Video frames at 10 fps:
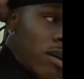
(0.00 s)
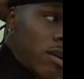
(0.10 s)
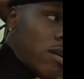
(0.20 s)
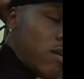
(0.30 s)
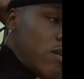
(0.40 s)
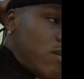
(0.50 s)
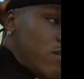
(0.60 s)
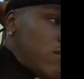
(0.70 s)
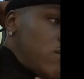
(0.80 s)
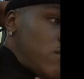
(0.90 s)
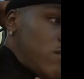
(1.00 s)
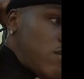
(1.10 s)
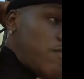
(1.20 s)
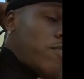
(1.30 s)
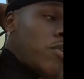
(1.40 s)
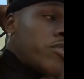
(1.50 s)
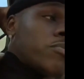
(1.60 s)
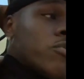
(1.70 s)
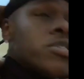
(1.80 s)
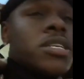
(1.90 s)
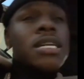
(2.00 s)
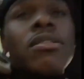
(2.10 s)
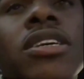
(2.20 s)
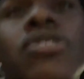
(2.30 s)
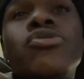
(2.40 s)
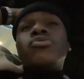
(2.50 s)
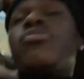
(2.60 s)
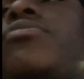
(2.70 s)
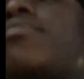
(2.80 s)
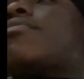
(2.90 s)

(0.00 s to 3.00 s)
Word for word: got a, a, a phone number reaching out to you,